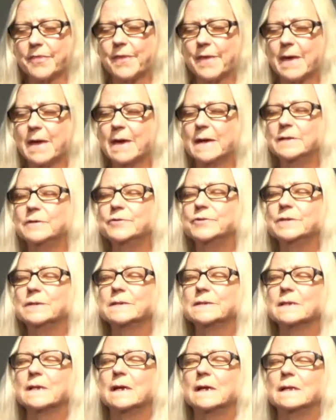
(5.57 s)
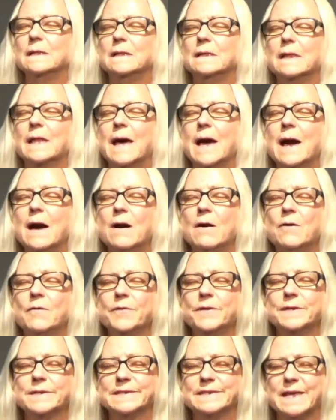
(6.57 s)
and just allow
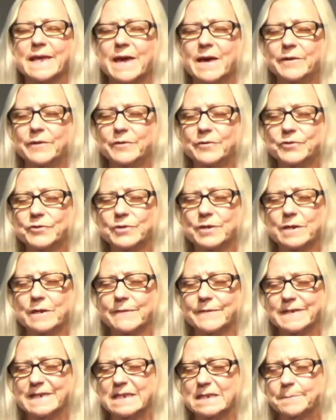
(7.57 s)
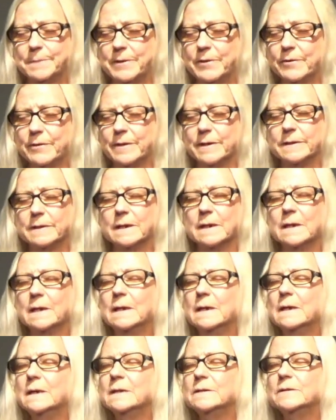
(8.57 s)
this energy of spirit
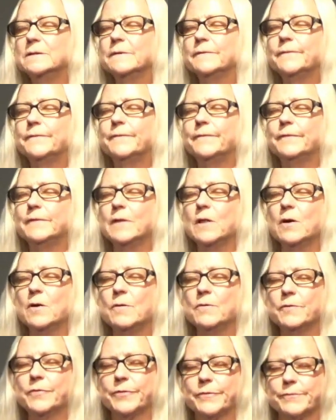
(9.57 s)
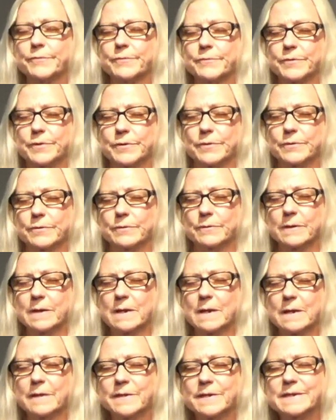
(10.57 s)
to flow through you.
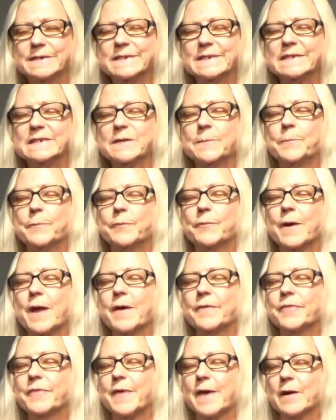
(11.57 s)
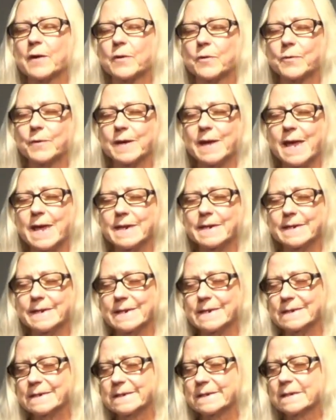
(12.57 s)
This is the breath that created
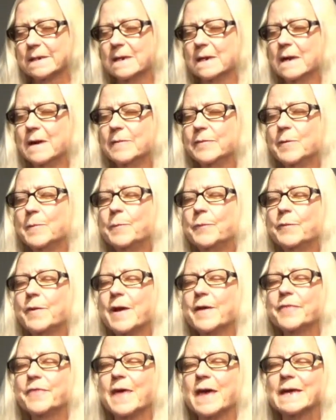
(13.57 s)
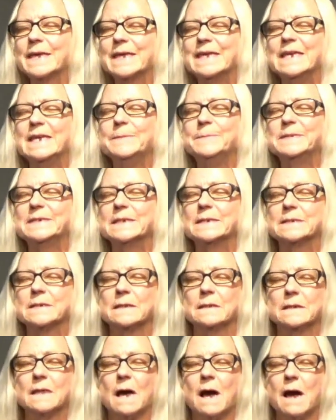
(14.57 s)
us, the breath that keeps us
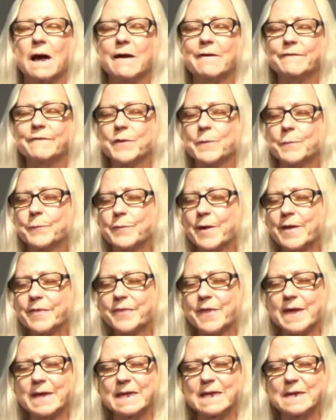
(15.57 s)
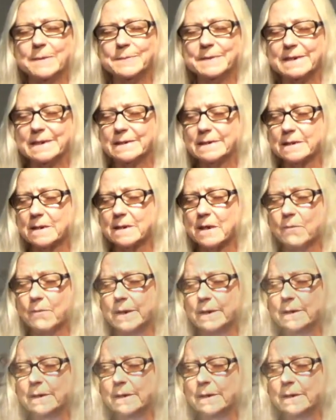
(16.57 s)
alive, the breath that keeps us going,